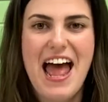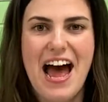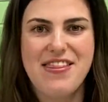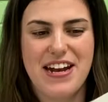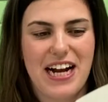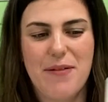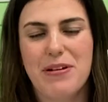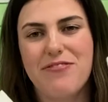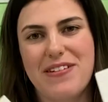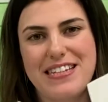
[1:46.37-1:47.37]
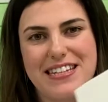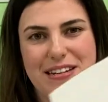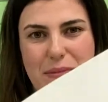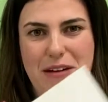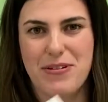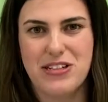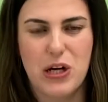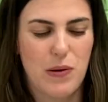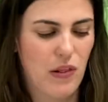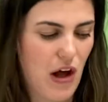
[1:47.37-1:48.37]
And then a couple of pieces of paper to
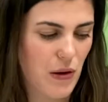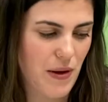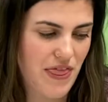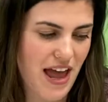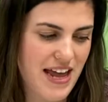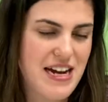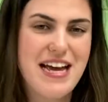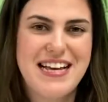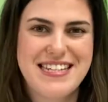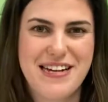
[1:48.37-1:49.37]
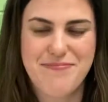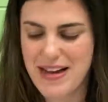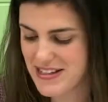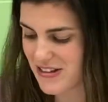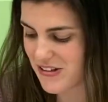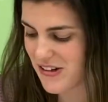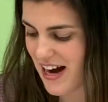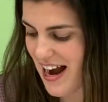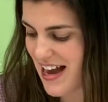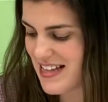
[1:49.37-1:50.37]
go along with it, some pencil
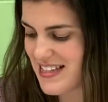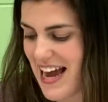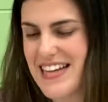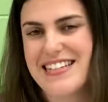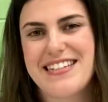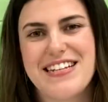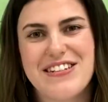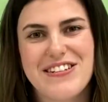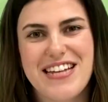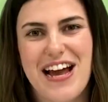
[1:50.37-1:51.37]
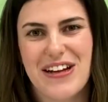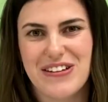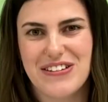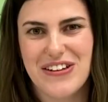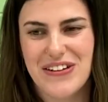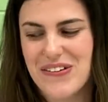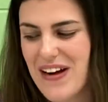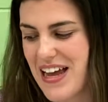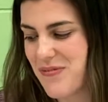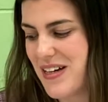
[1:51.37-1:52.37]
crayons and scissors and glue,
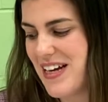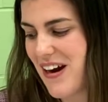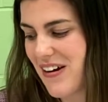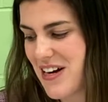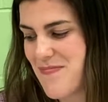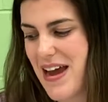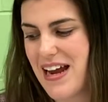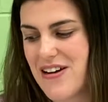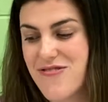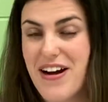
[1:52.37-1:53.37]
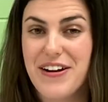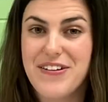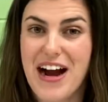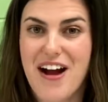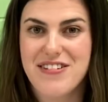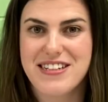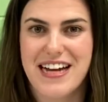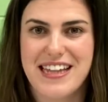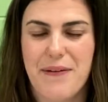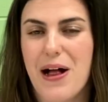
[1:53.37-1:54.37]
and we are gonna make a fun craft
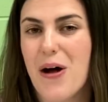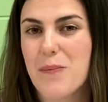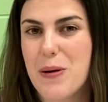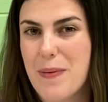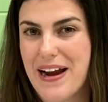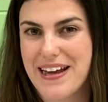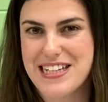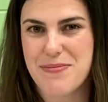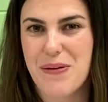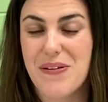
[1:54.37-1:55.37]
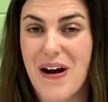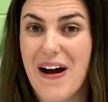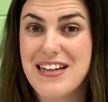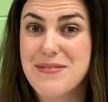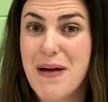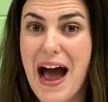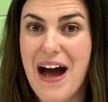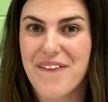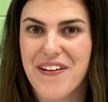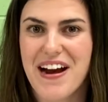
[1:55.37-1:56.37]
today that will help remind us about God's
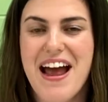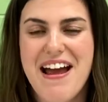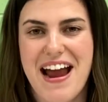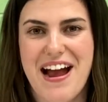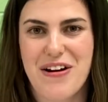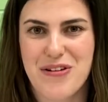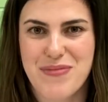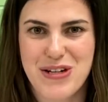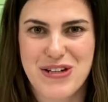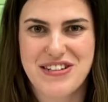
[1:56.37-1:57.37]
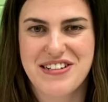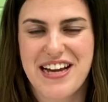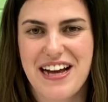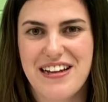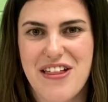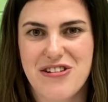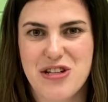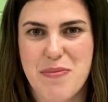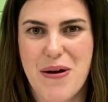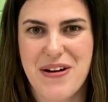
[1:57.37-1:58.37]
power and our mission to tell others
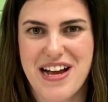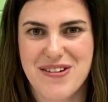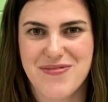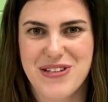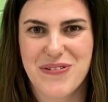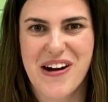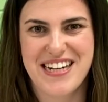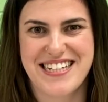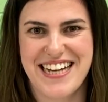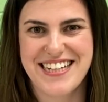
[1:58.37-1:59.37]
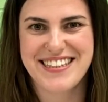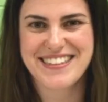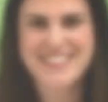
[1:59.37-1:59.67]
about him. So watch this.